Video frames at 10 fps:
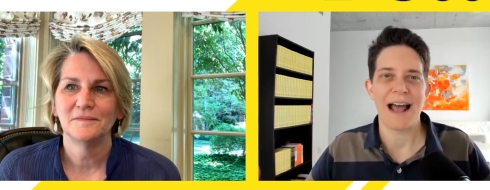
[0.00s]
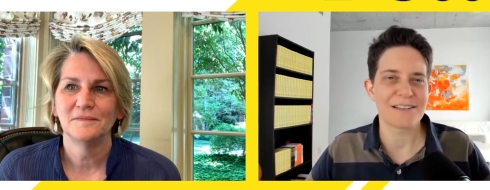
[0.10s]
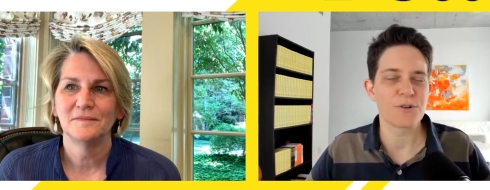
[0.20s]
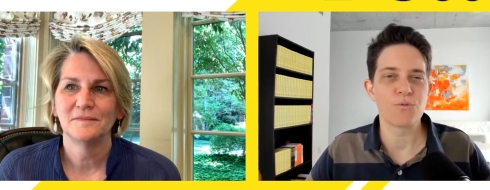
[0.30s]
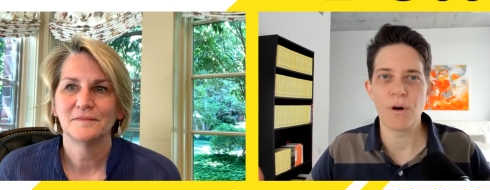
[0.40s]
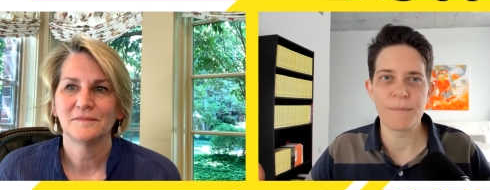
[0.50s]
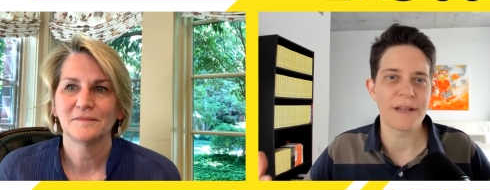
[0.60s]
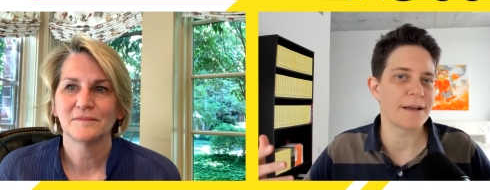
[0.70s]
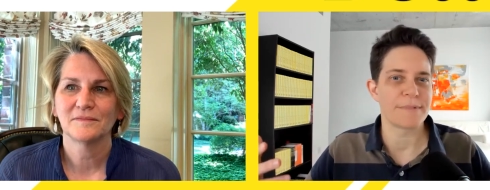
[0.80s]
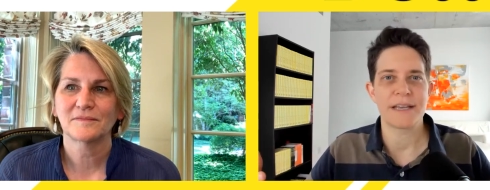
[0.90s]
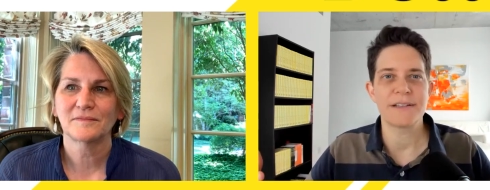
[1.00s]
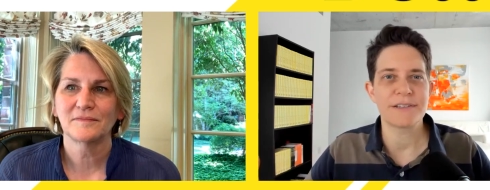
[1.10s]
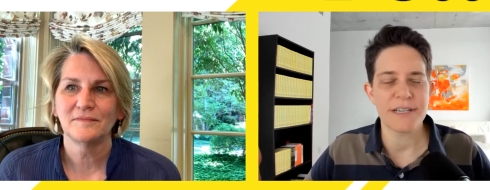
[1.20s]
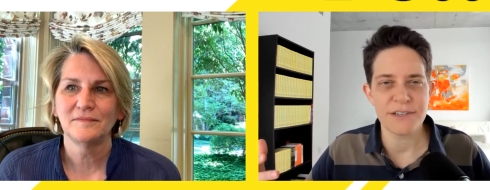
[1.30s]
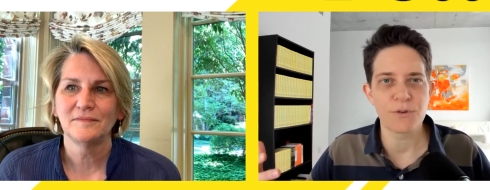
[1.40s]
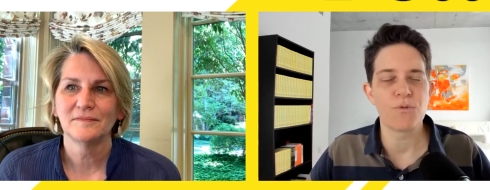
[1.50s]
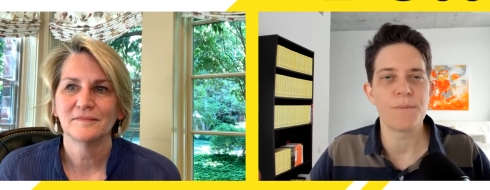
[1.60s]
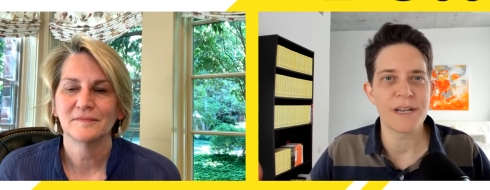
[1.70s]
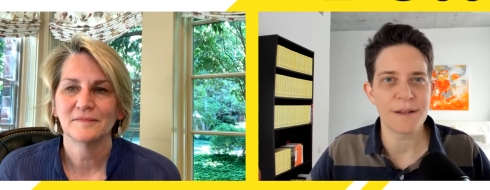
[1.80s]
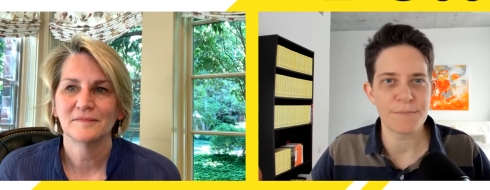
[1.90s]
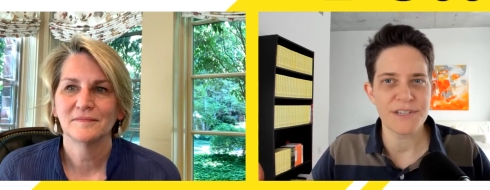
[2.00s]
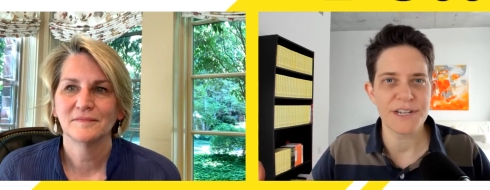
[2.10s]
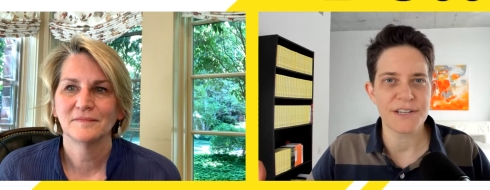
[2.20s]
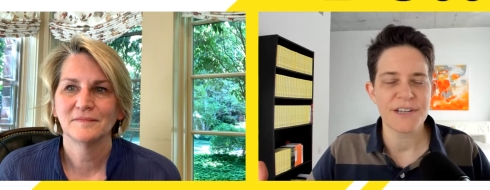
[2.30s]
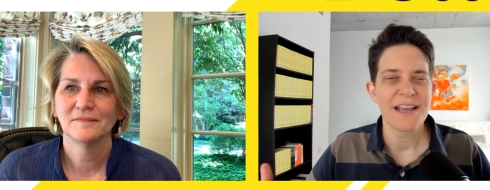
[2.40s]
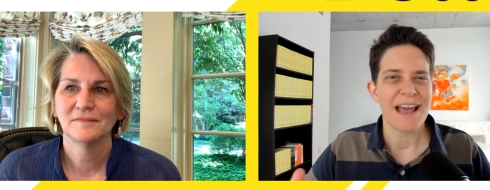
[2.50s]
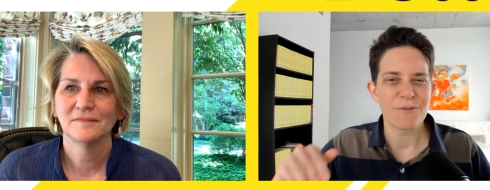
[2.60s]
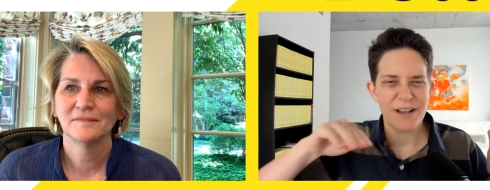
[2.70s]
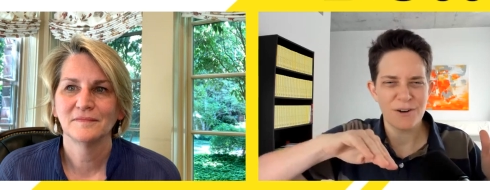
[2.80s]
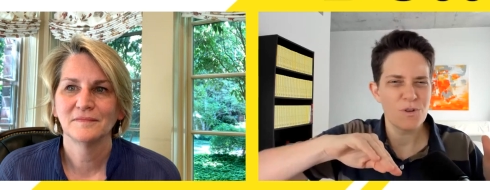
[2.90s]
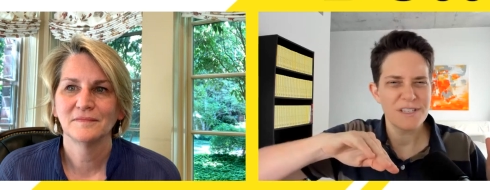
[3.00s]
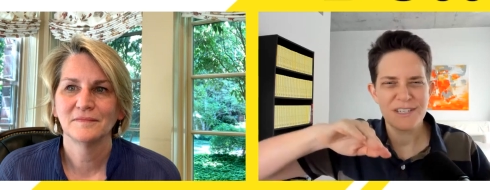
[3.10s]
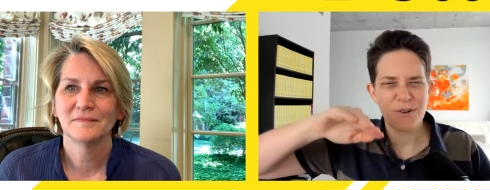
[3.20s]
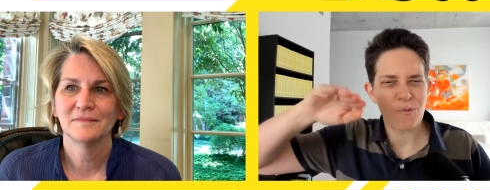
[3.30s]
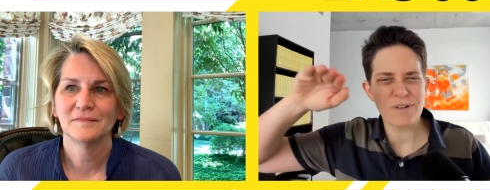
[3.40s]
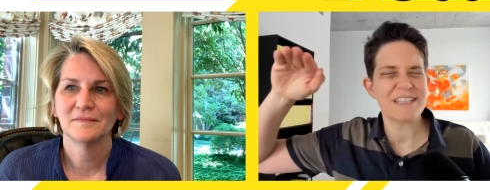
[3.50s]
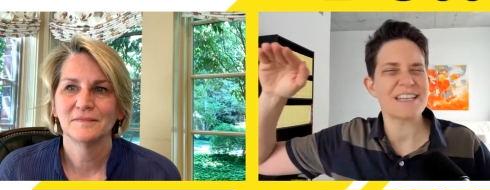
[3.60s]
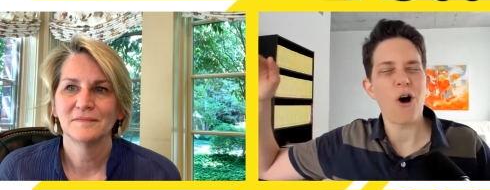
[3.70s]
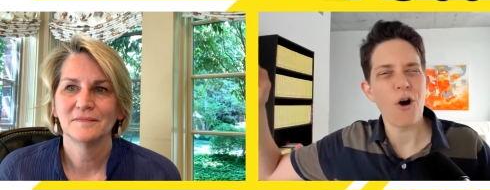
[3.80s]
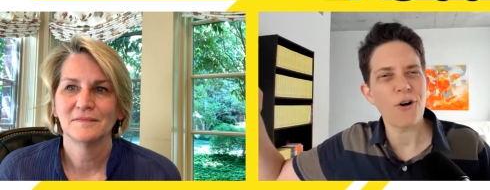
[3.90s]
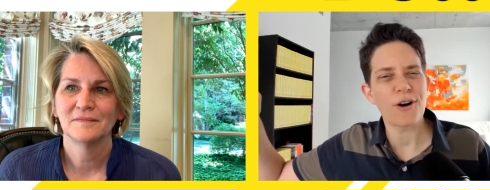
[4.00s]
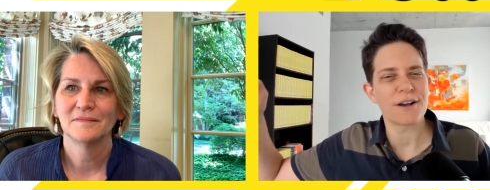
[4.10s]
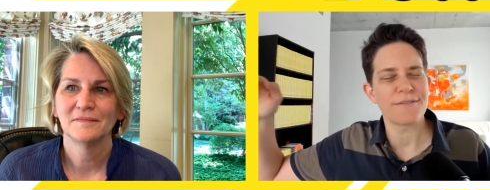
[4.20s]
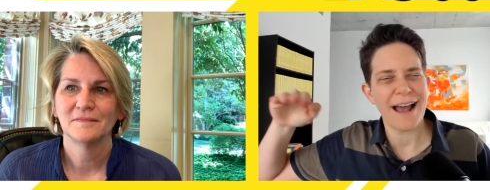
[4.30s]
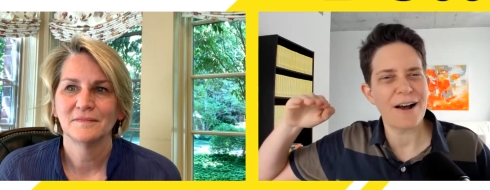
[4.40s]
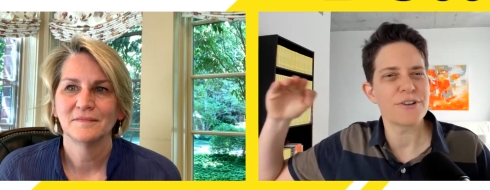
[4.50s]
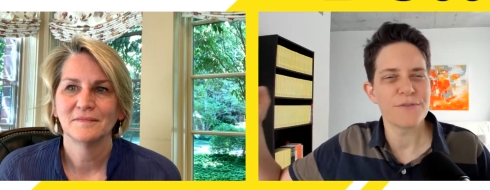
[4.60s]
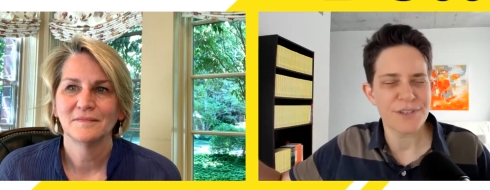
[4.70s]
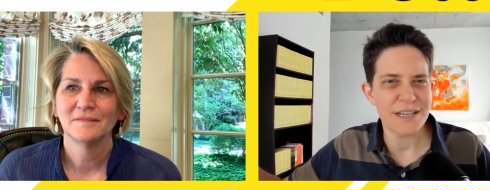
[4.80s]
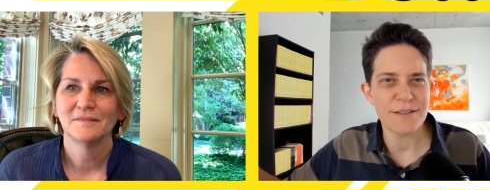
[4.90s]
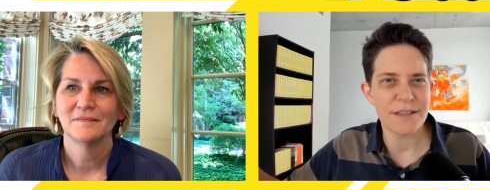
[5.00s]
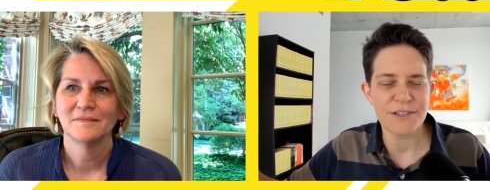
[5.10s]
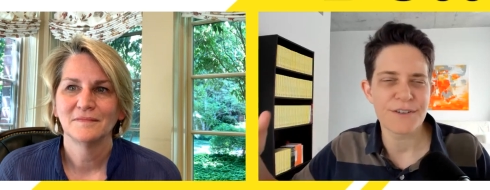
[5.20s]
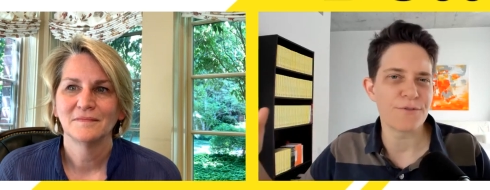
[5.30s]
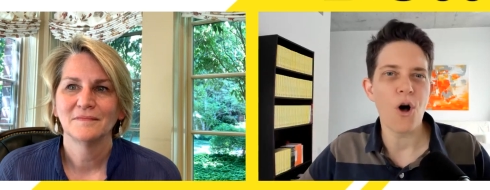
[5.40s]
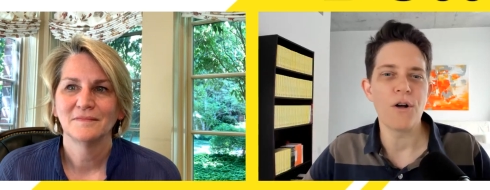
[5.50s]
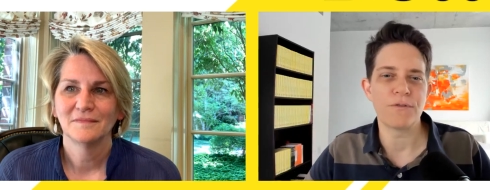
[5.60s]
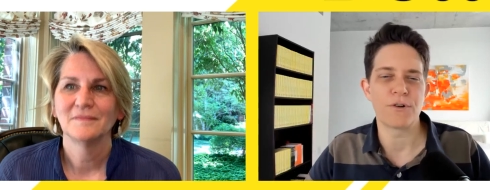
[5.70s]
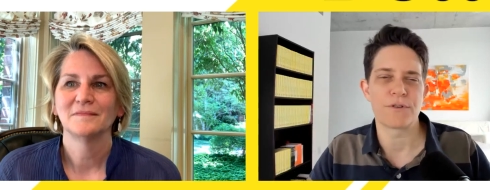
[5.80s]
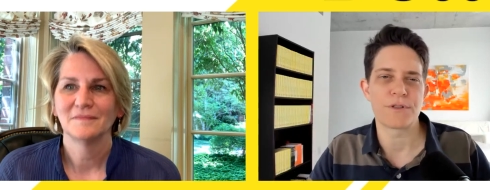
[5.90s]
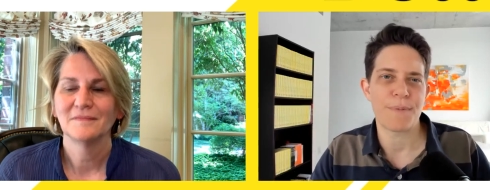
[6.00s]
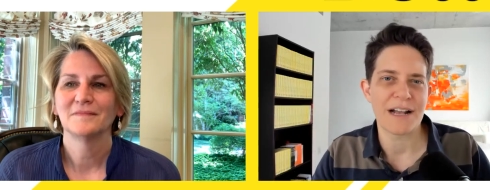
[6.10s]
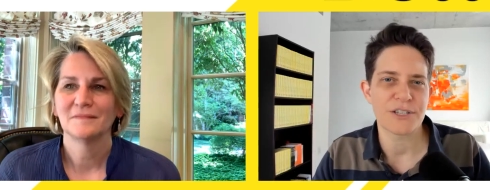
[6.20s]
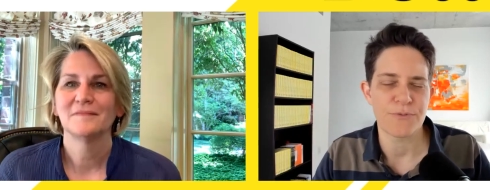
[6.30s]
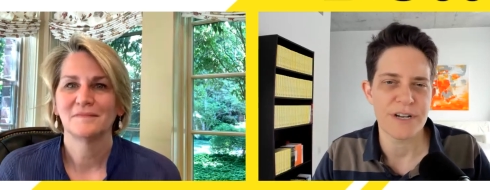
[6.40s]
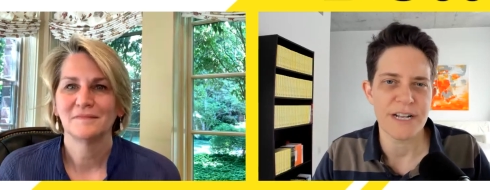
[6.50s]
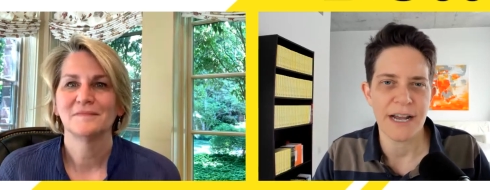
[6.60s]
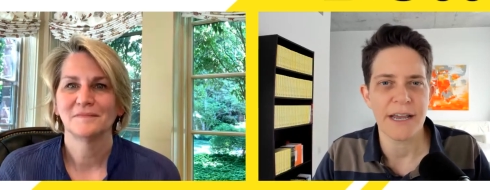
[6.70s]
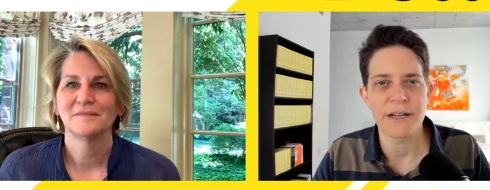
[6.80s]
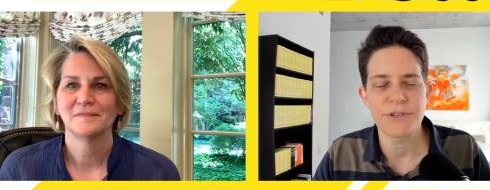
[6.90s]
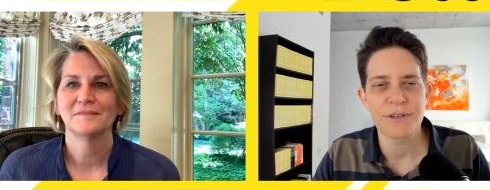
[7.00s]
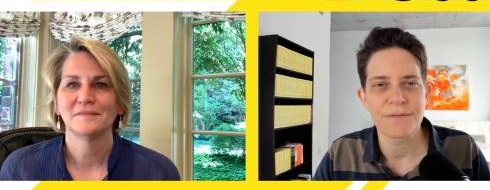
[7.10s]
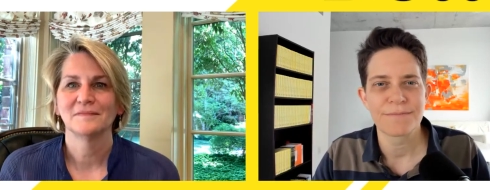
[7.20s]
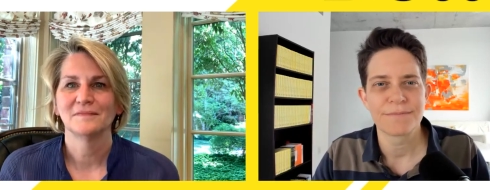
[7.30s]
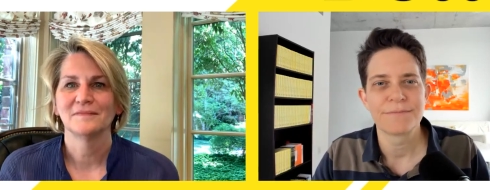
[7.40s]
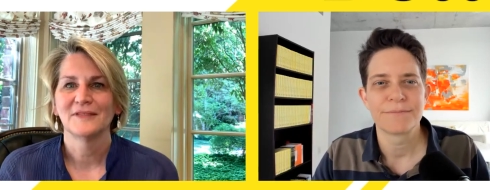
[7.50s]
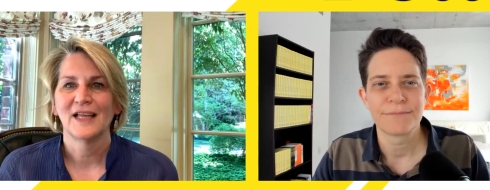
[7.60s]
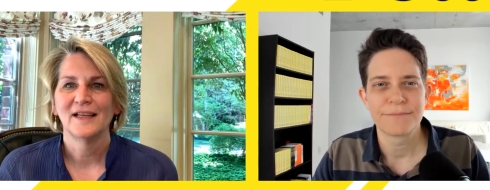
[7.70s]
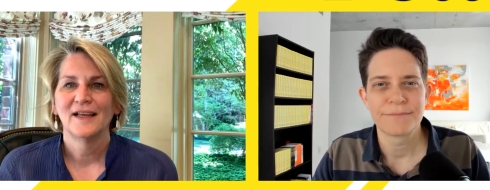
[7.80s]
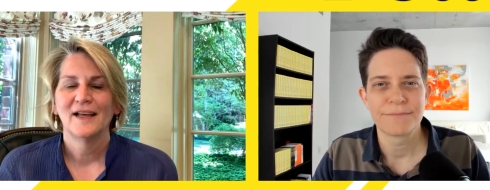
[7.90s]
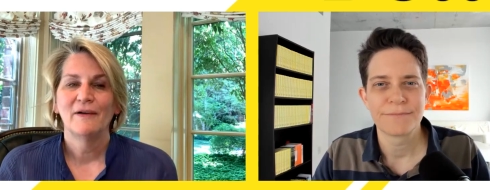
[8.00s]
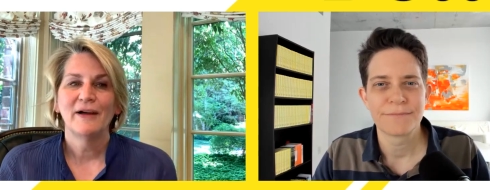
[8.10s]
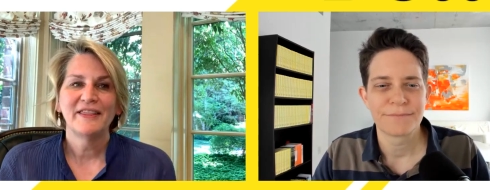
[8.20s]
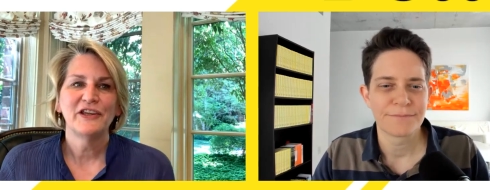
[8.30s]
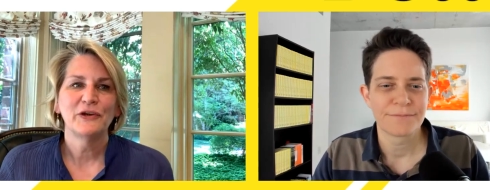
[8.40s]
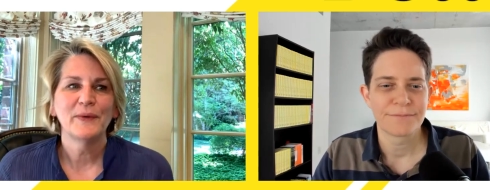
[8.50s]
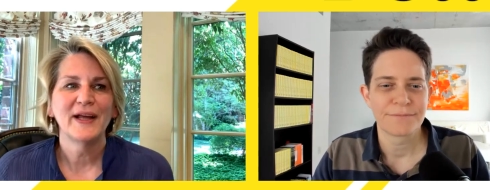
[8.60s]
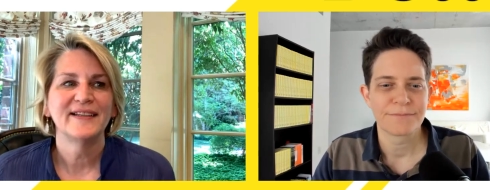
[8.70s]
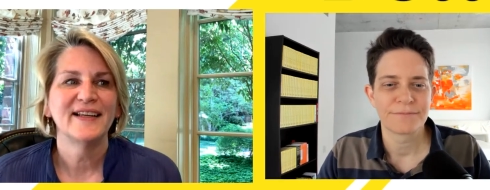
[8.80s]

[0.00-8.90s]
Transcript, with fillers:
Speaker 1: as a woman at McKinsey, as a woman in business, and kind of what's what's the arc of how you've seen things evolve over the past three decades?
Speaker 2: Well, I think you're right